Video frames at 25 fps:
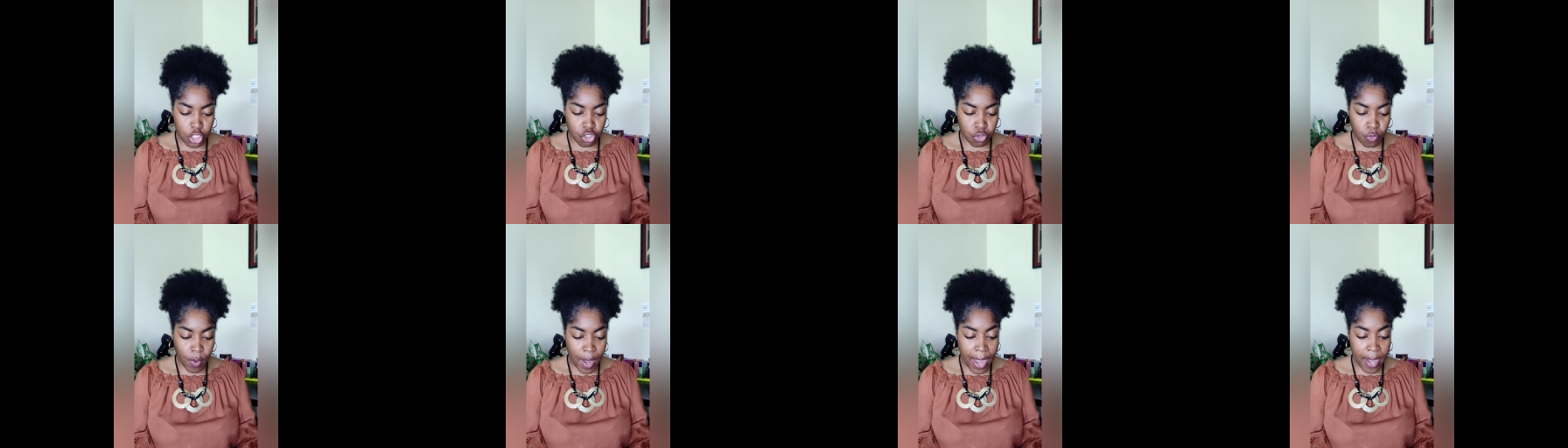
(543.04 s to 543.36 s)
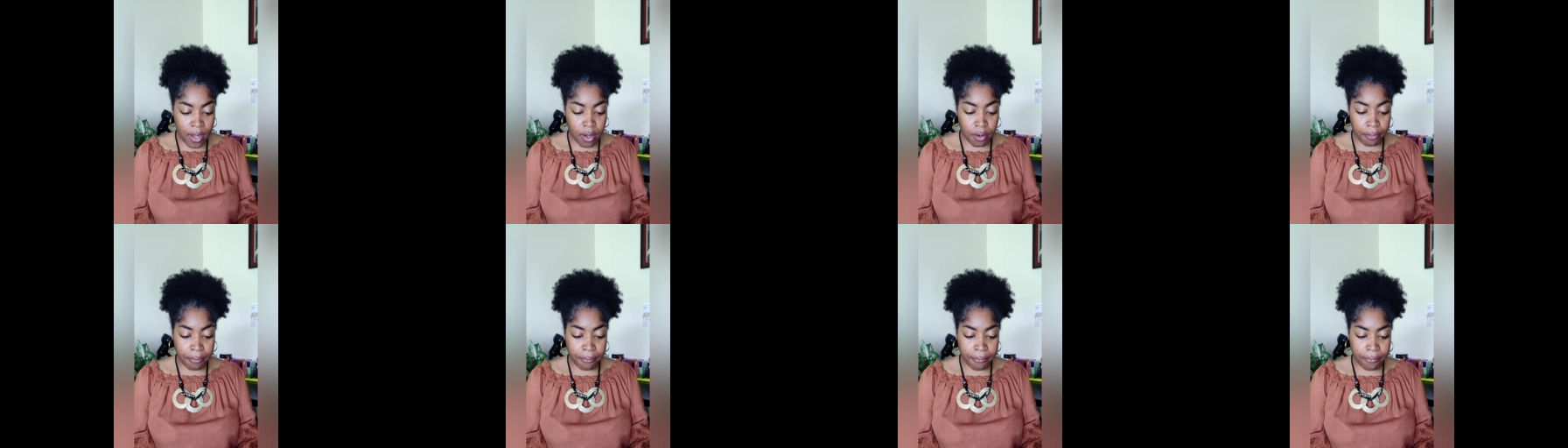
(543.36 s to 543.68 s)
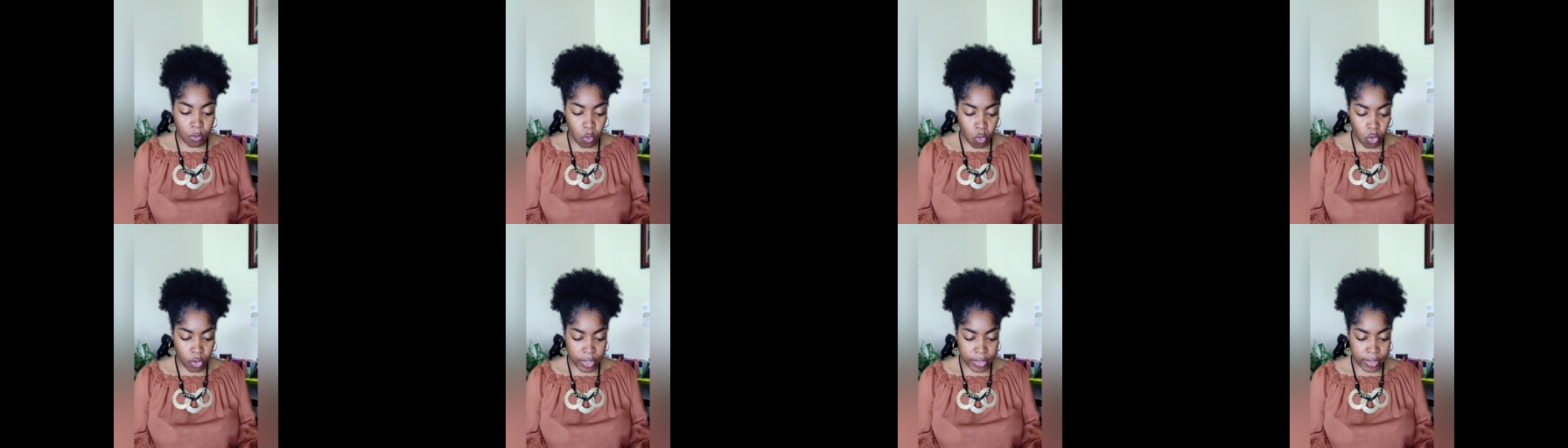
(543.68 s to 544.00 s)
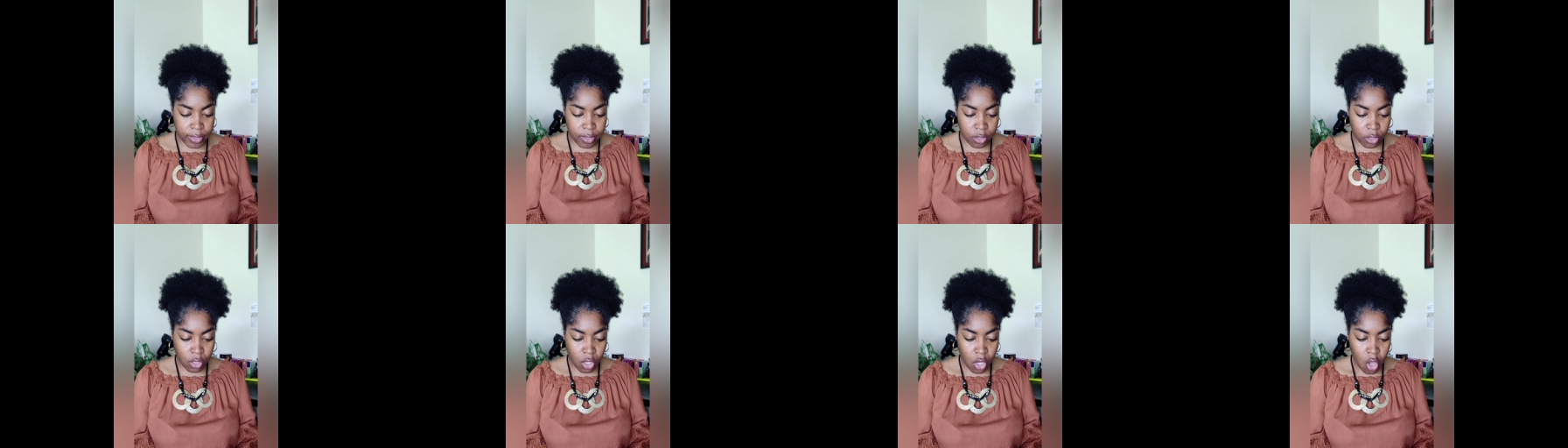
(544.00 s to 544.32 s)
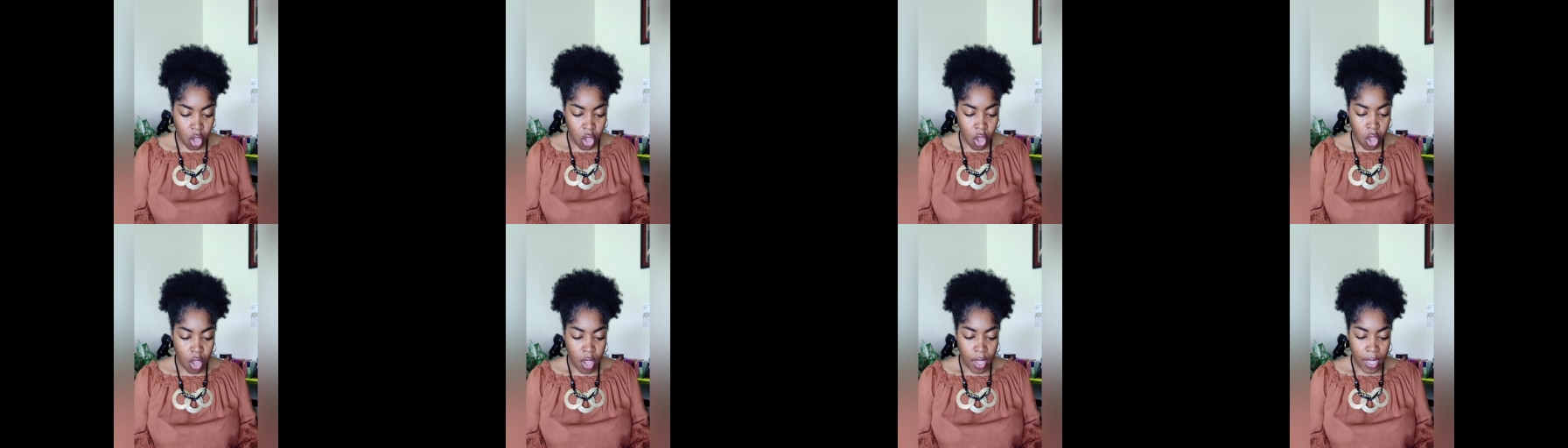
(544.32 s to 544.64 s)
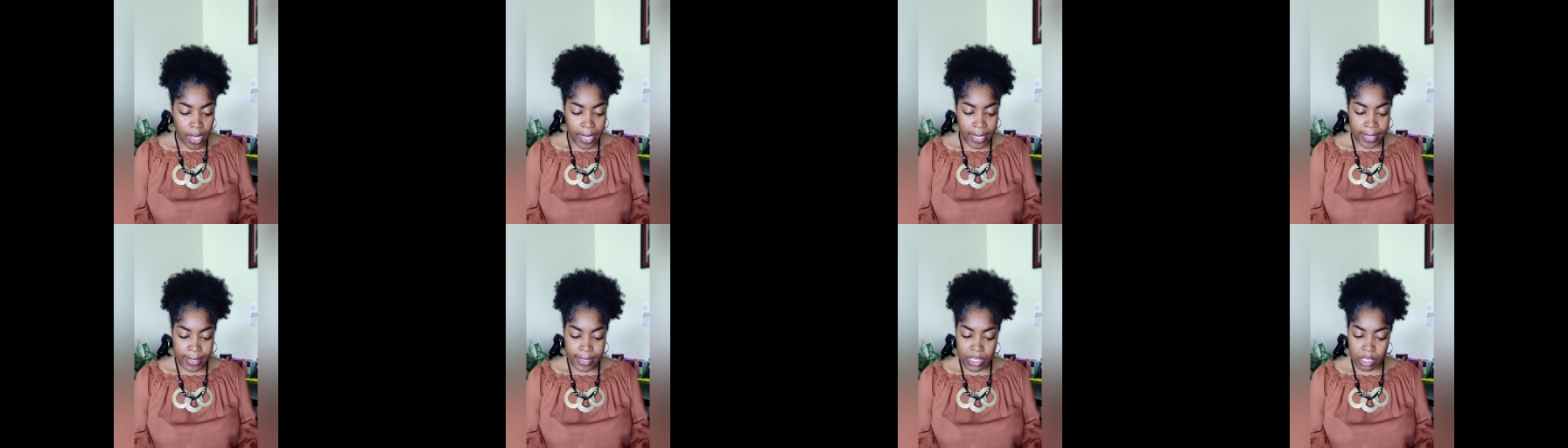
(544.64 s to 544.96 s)
attractive force.
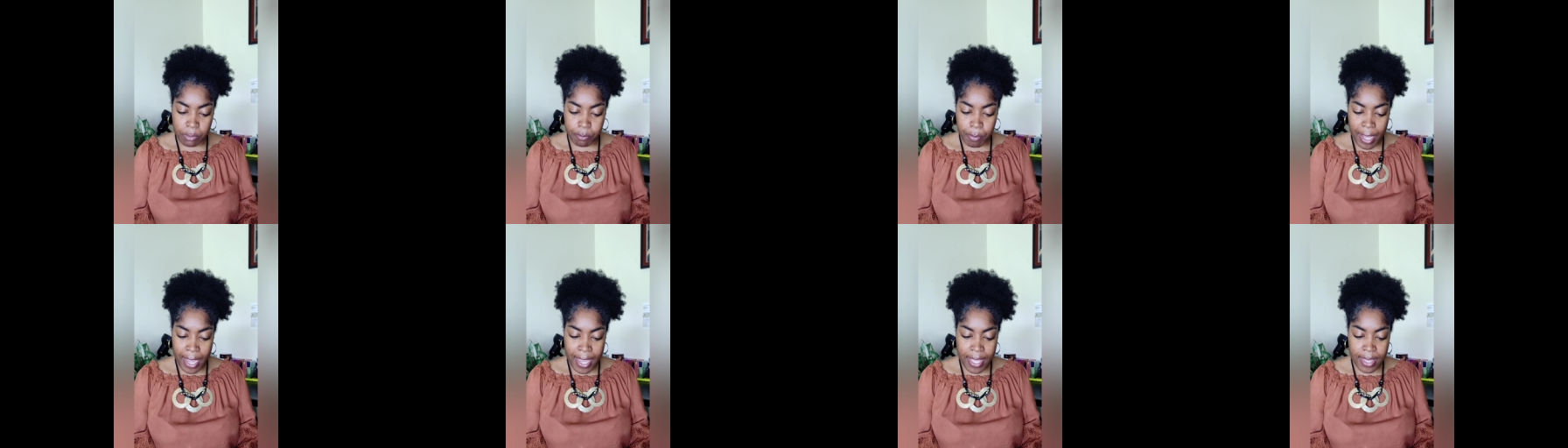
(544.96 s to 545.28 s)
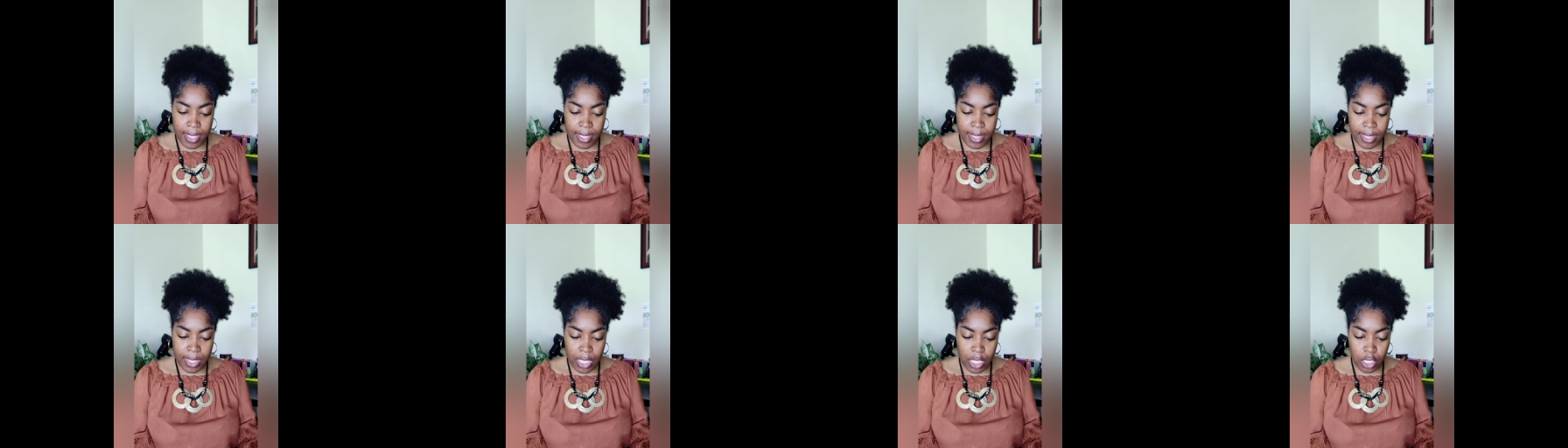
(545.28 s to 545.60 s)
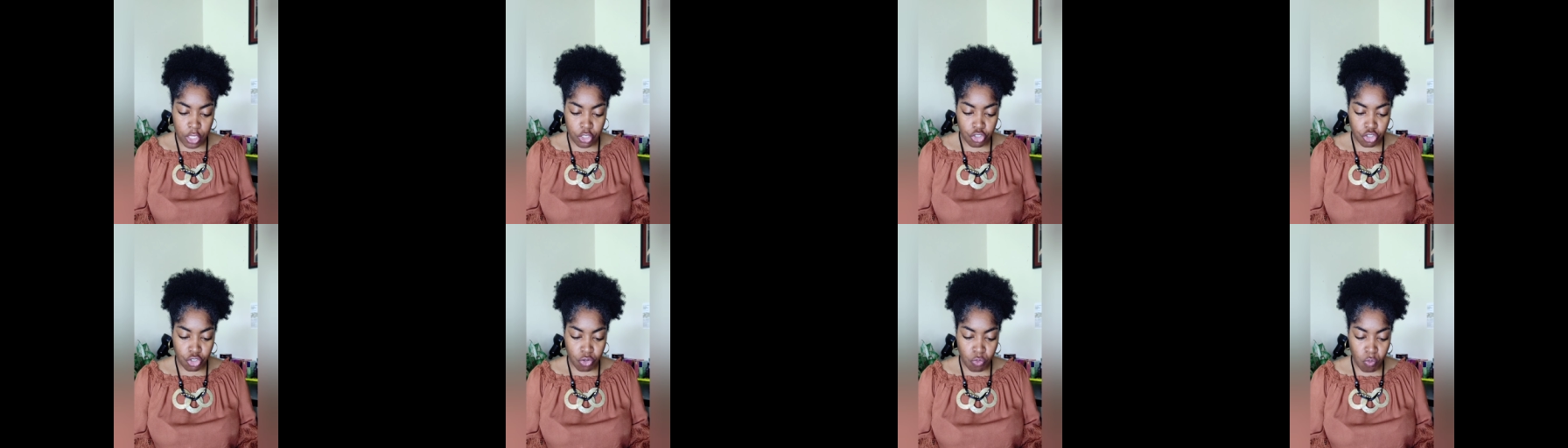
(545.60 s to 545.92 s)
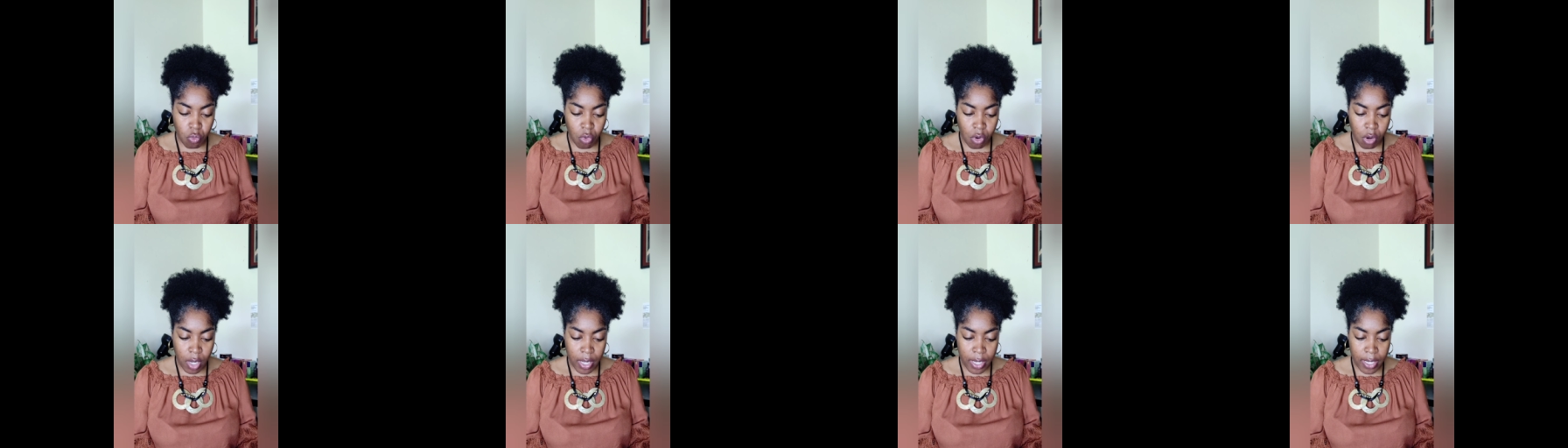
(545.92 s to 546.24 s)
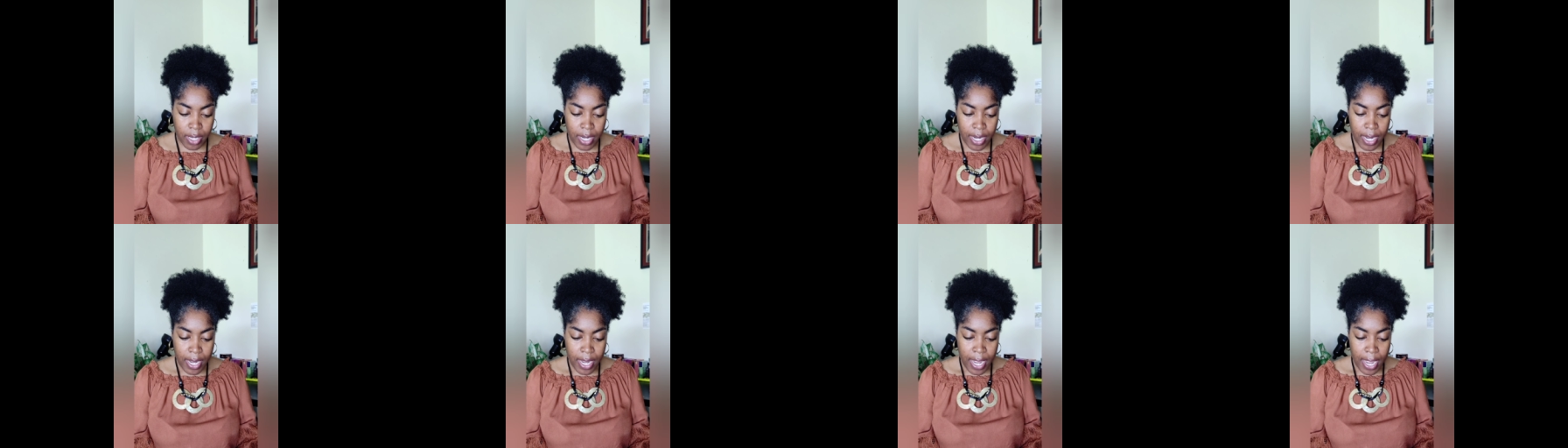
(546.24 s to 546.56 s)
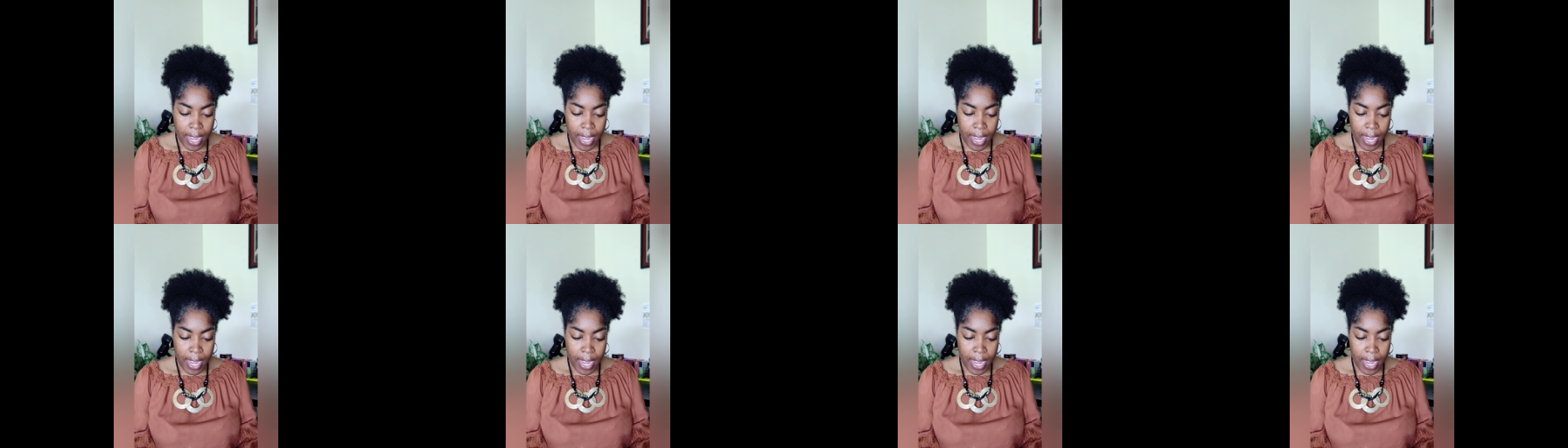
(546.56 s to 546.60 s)
Expect the things you want